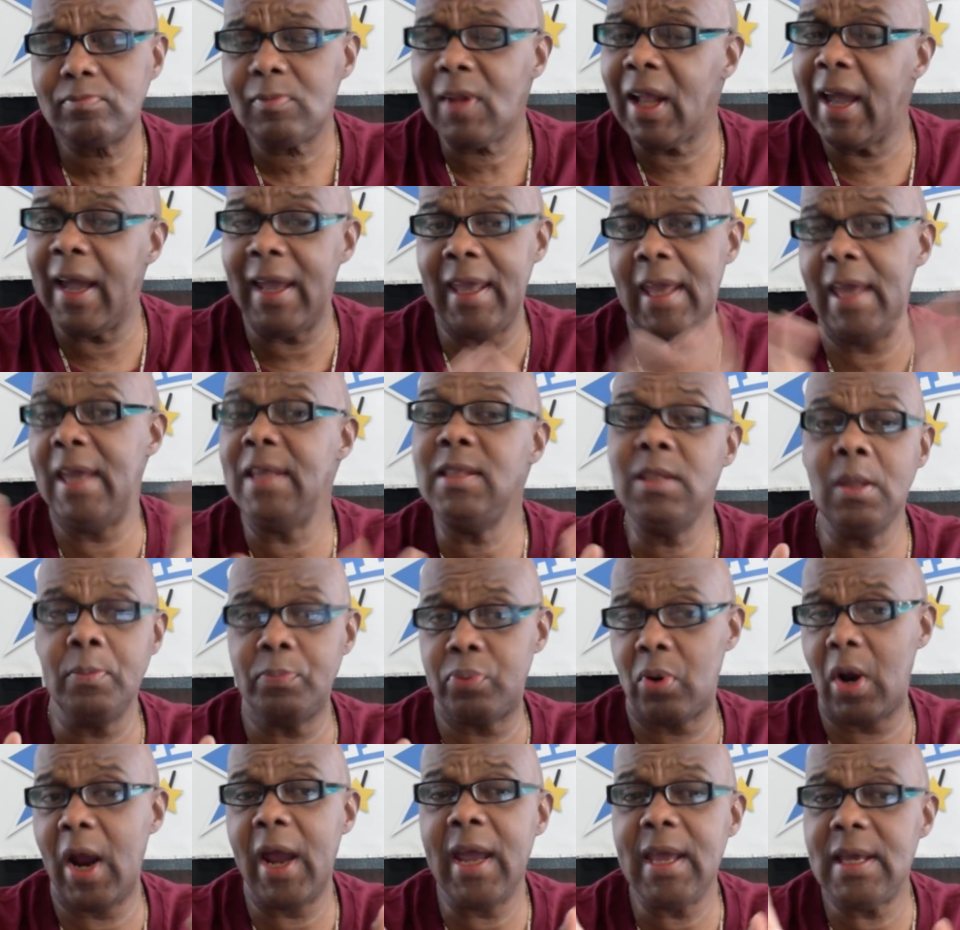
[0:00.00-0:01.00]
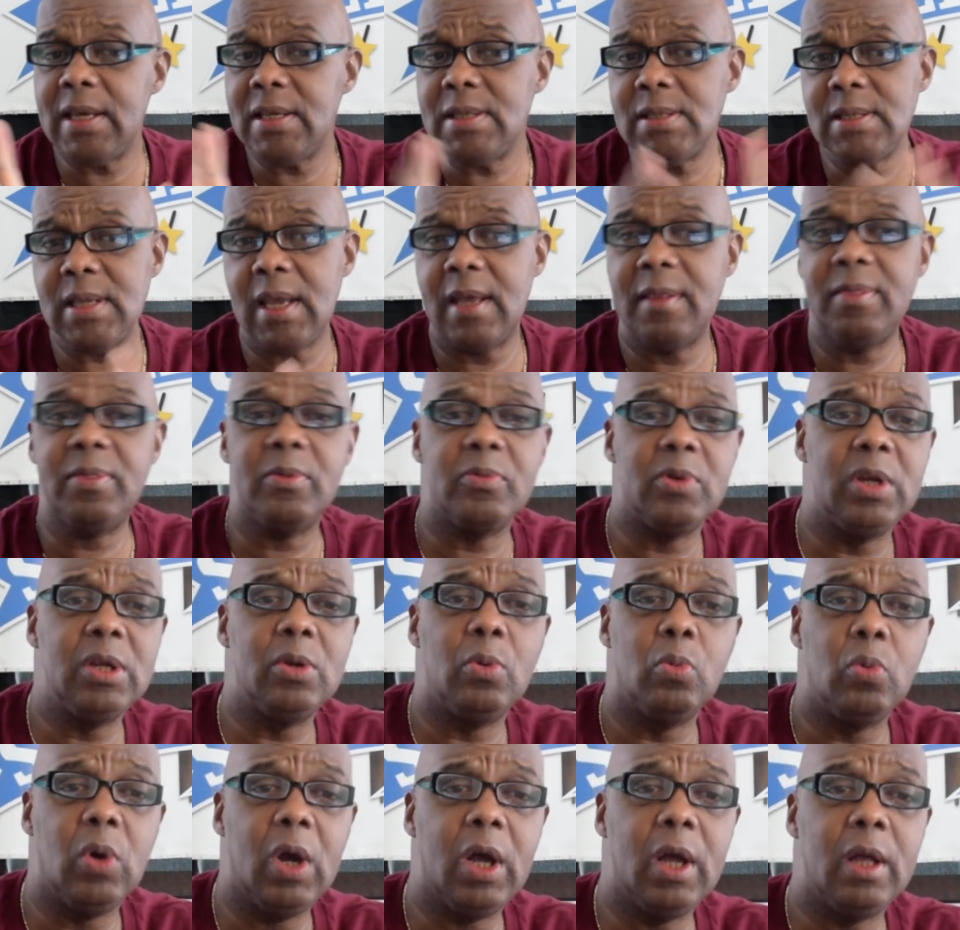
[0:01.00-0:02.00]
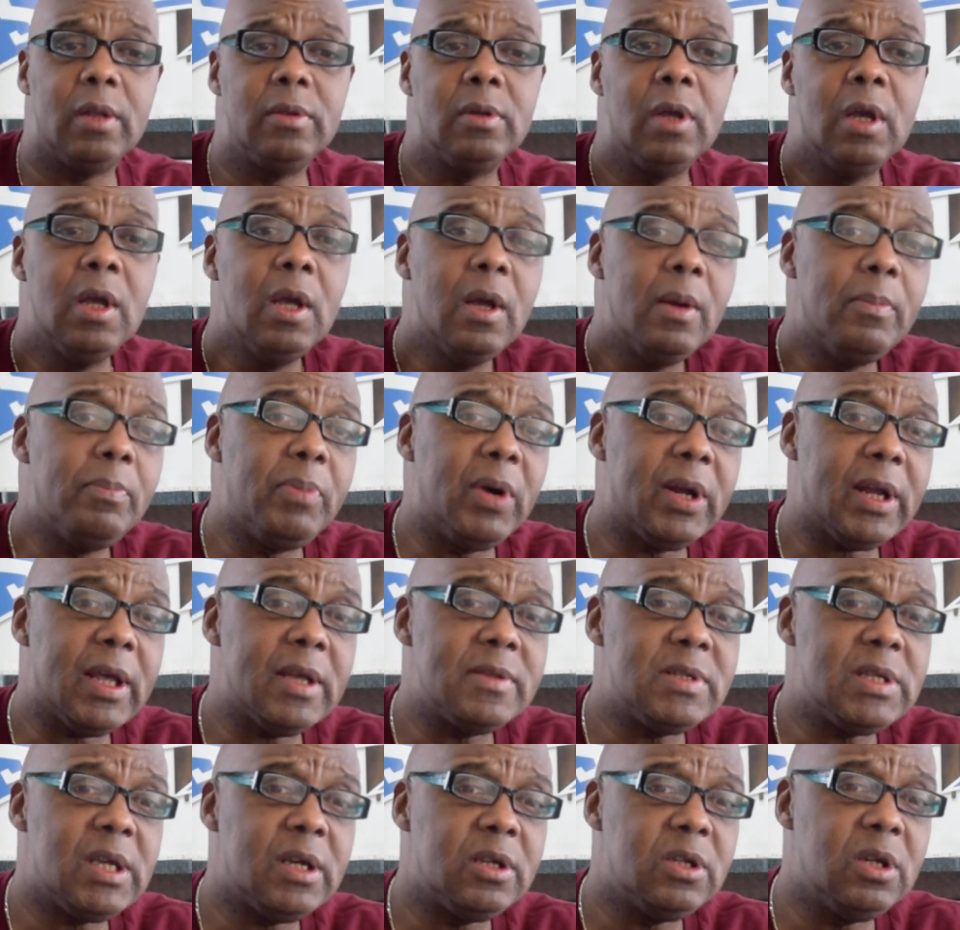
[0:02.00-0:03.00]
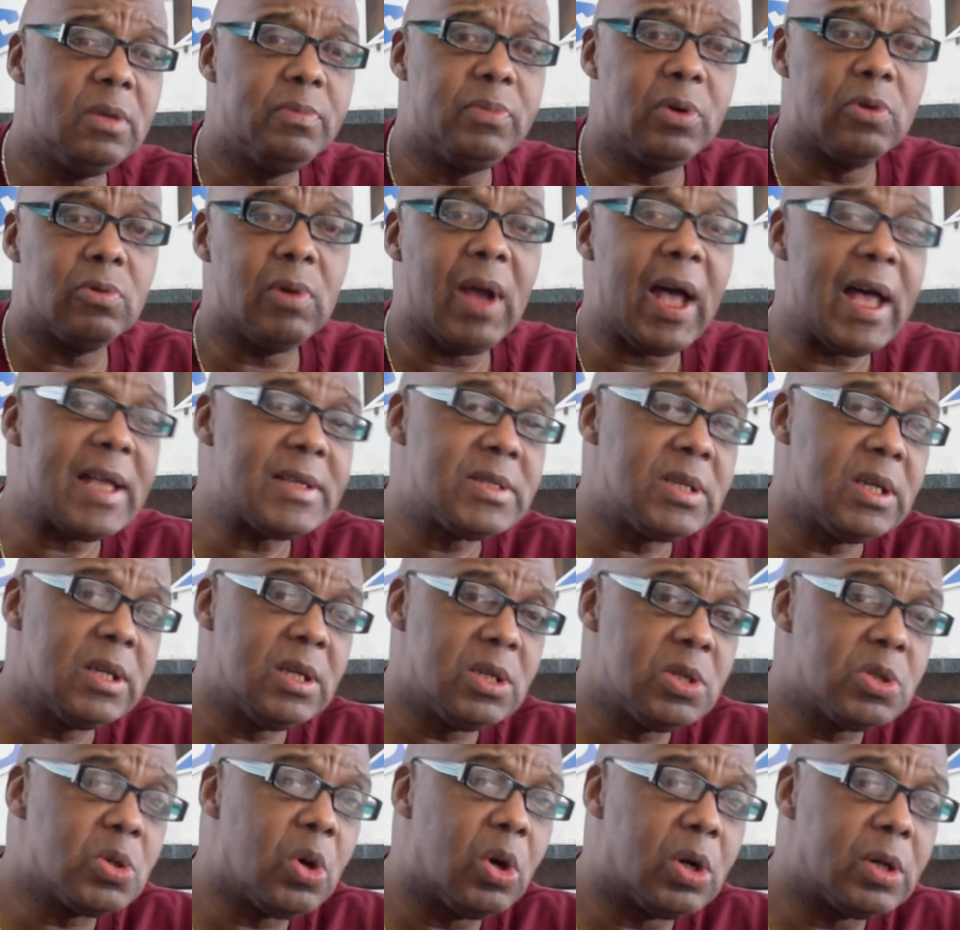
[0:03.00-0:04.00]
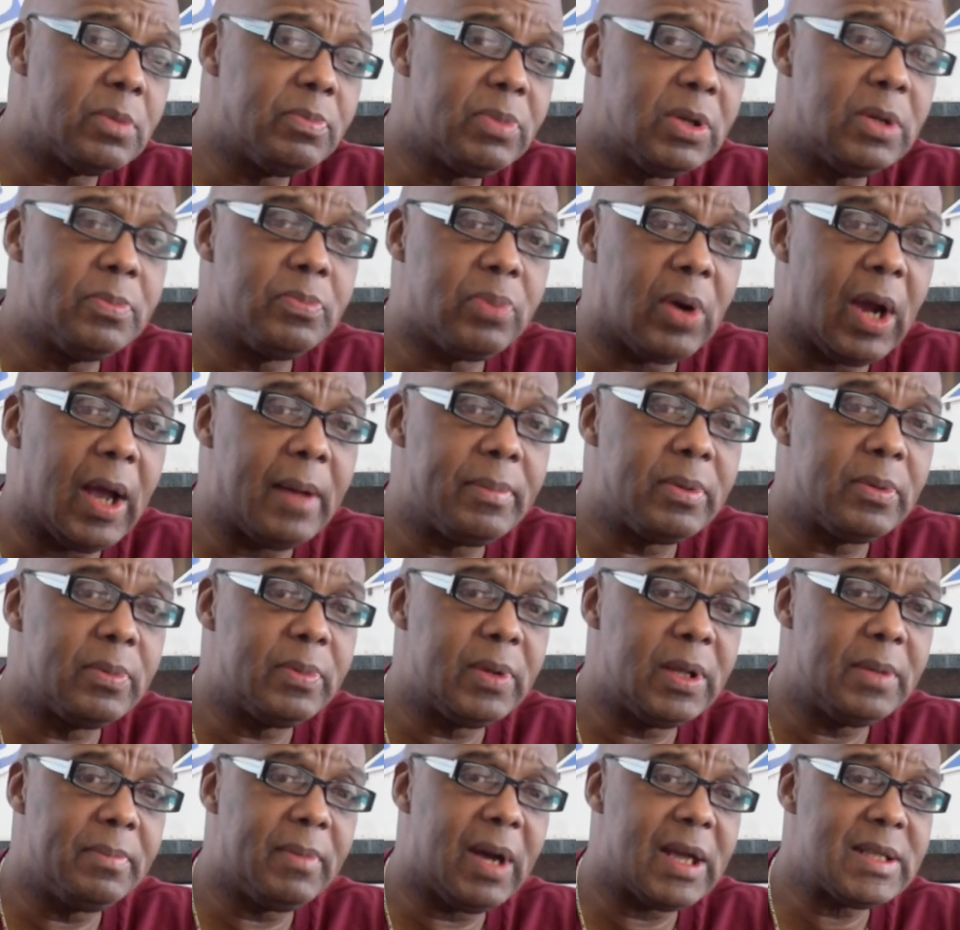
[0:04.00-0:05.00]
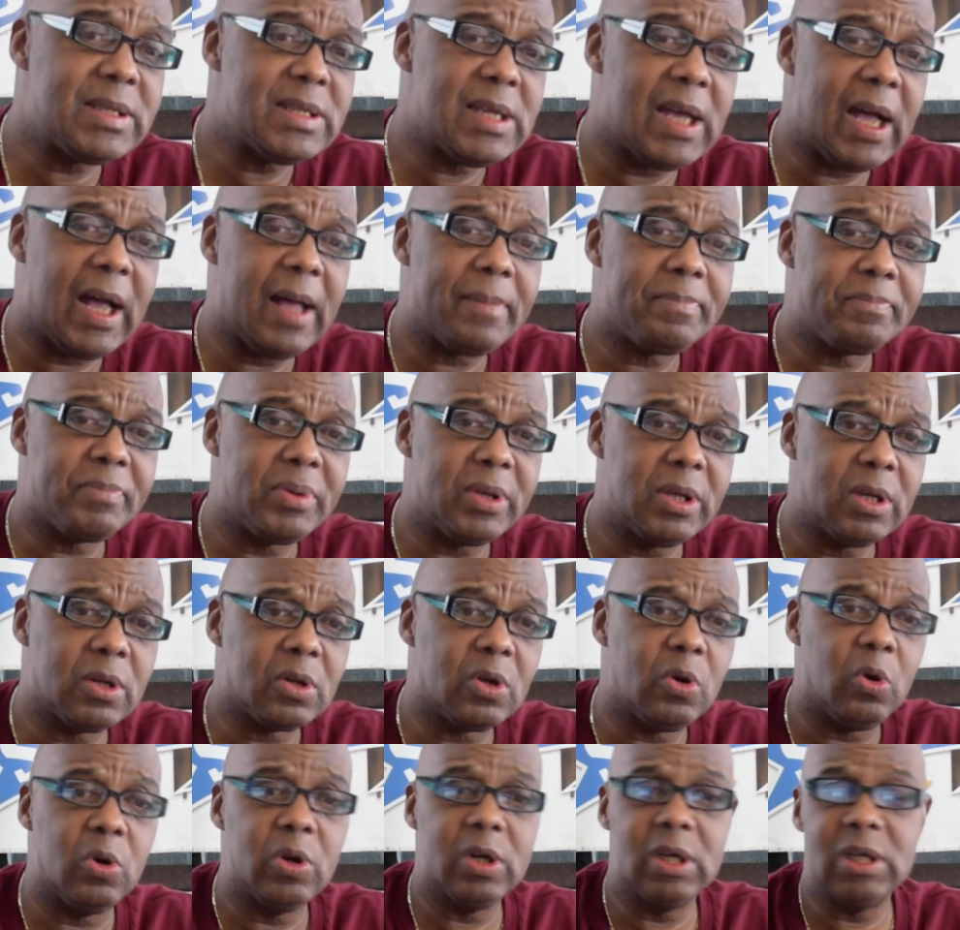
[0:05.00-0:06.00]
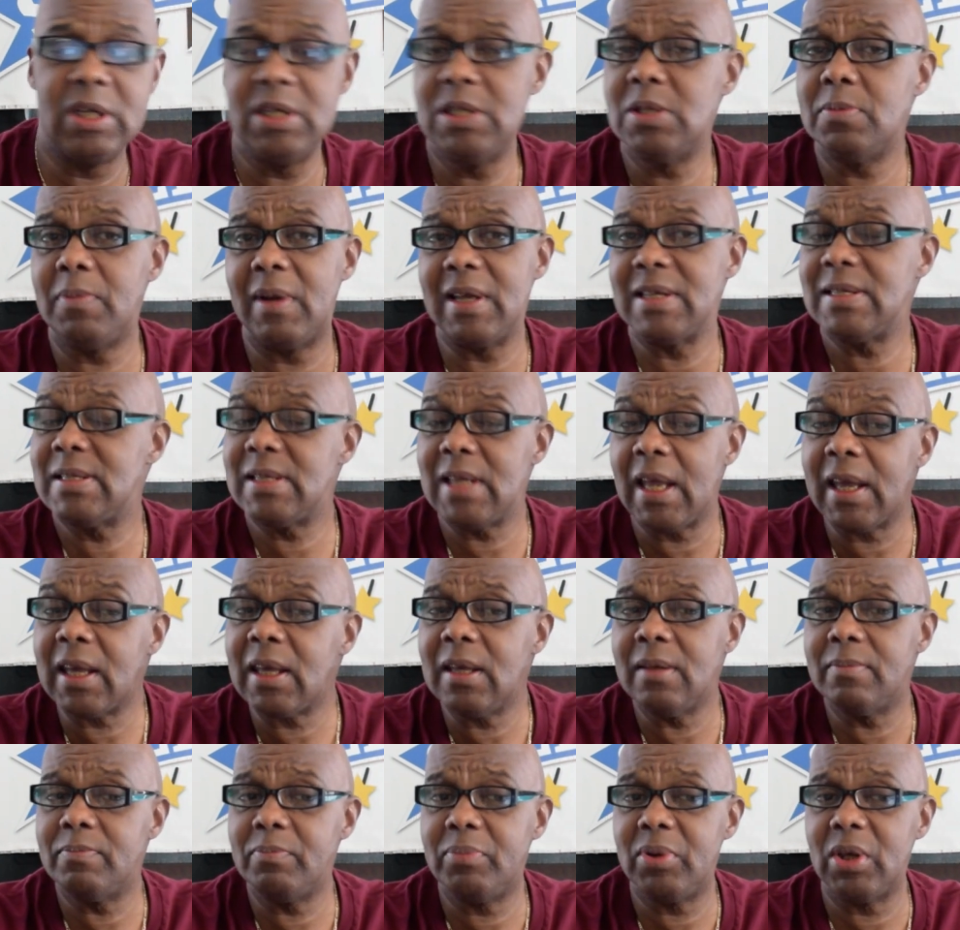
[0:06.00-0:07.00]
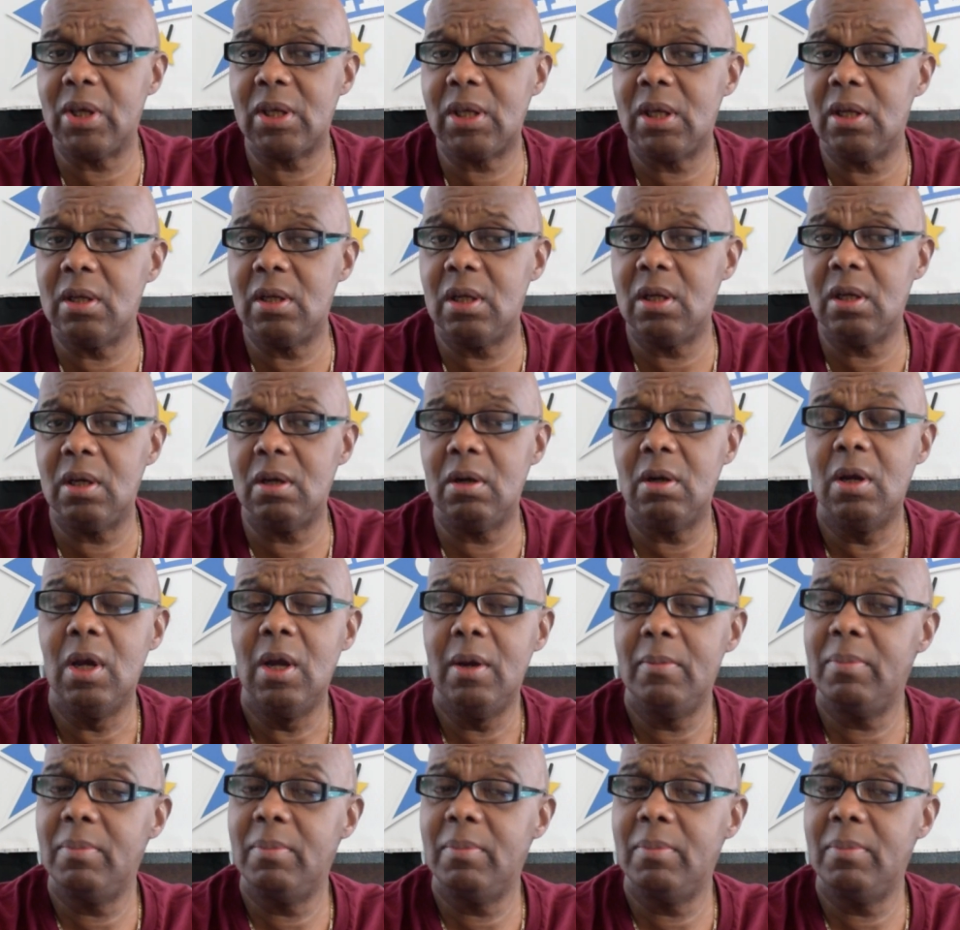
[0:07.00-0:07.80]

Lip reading: I hate the price at 3-1, but I tell you, Barraza is going to be probably my top pick, or at least my second pick in here.